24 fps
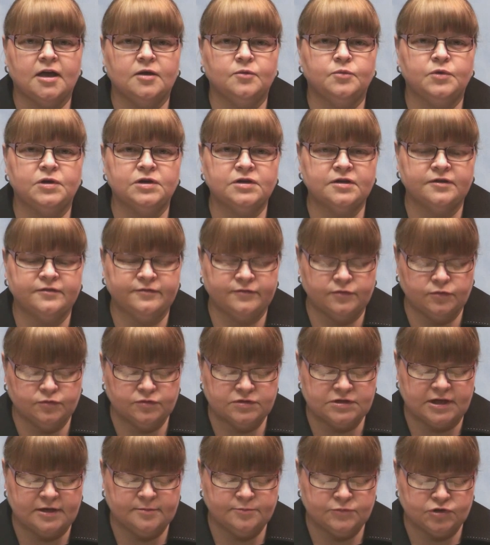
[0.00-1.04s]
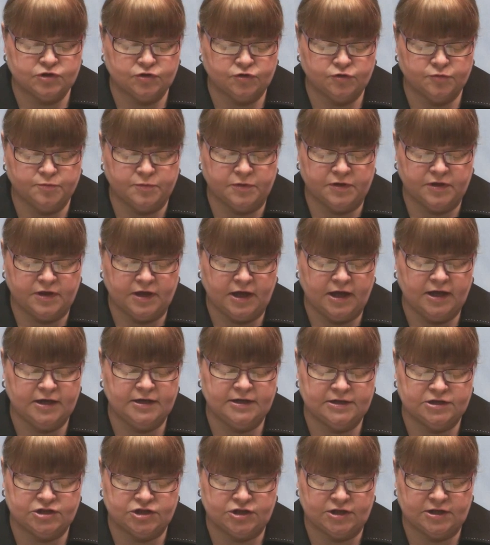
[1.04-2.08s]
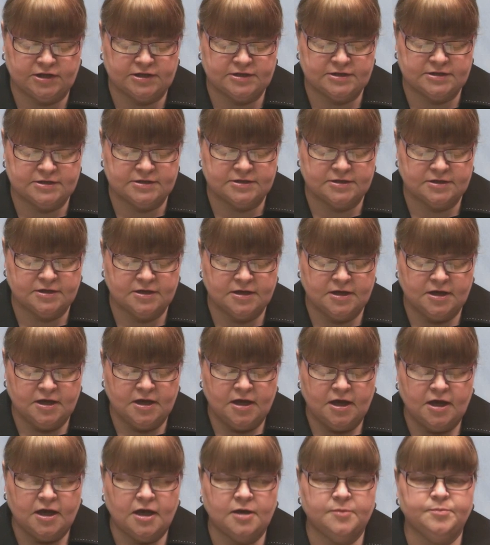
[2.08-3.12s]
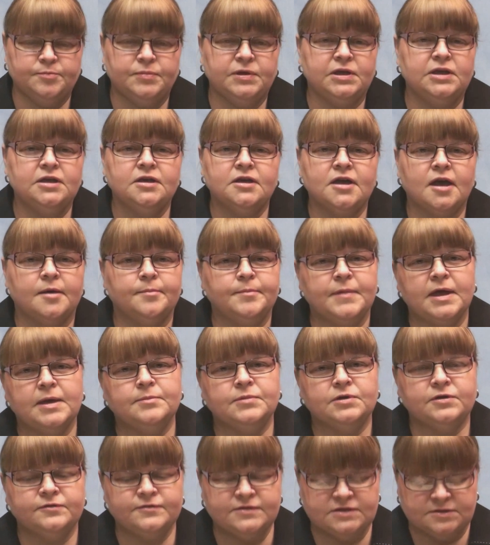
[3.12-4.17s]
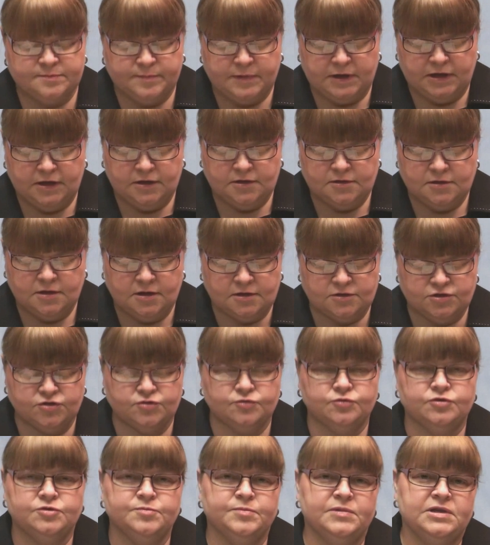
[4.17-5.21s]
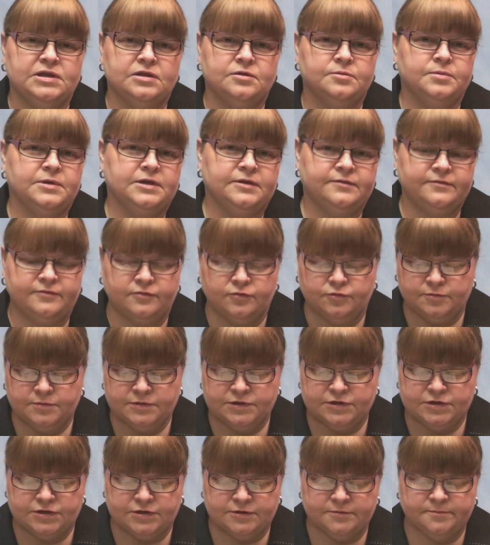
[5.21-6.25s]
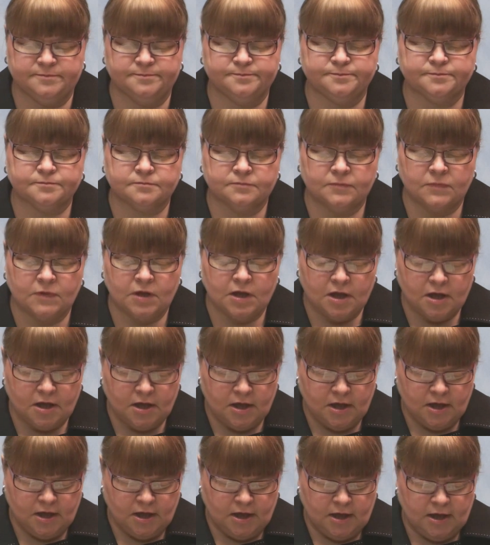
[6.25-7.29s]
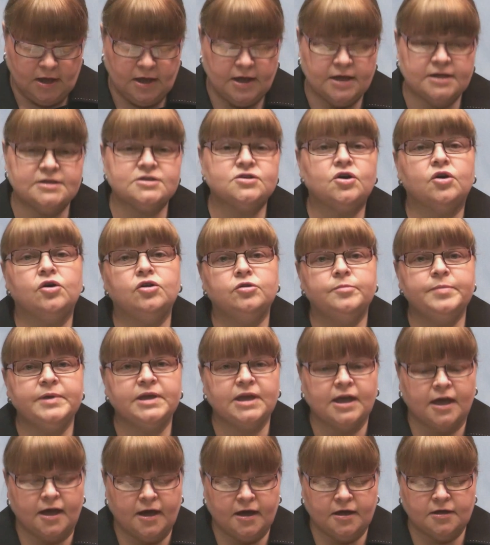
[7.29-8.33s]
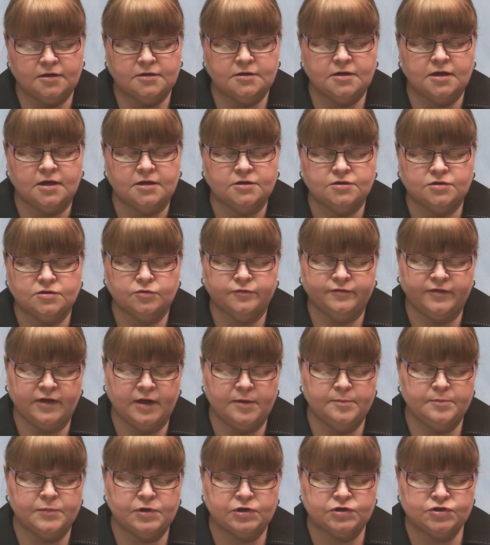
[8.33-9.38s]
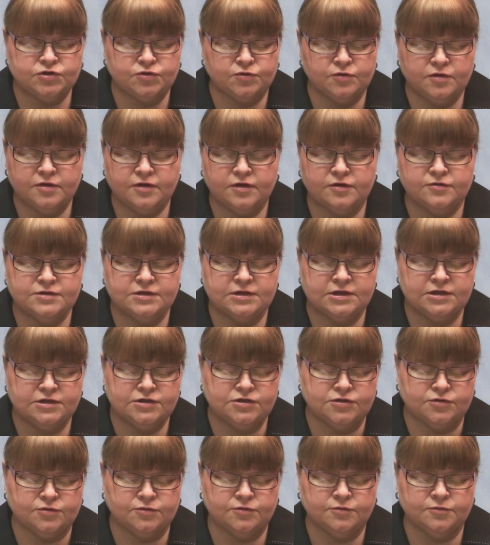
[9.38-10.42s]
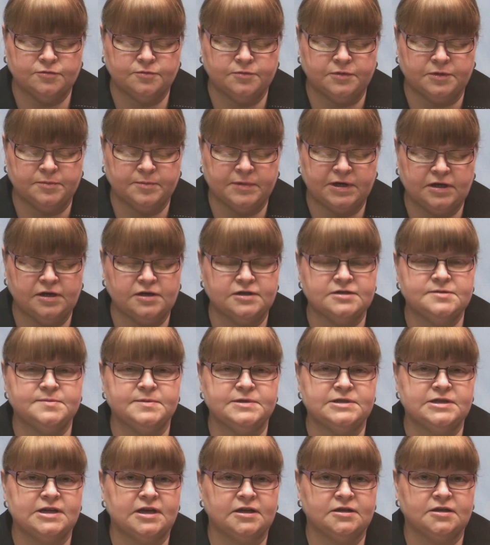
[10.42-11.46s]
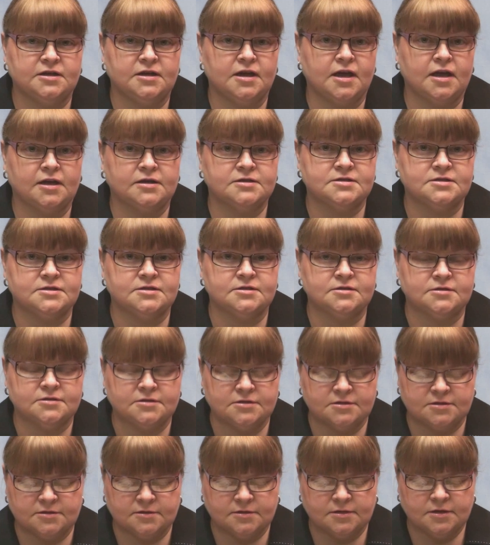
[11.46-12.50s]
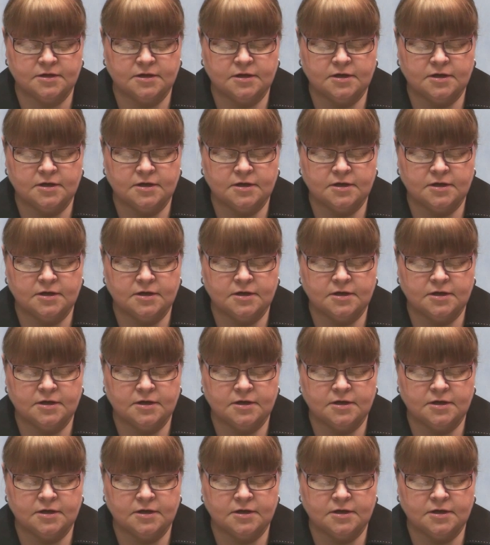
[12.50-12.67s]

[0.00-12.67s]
I work a full-time job with the NHS, and being a member of SPAEN has showed me the way forward. It all began in November 2002 when my husband had an accident.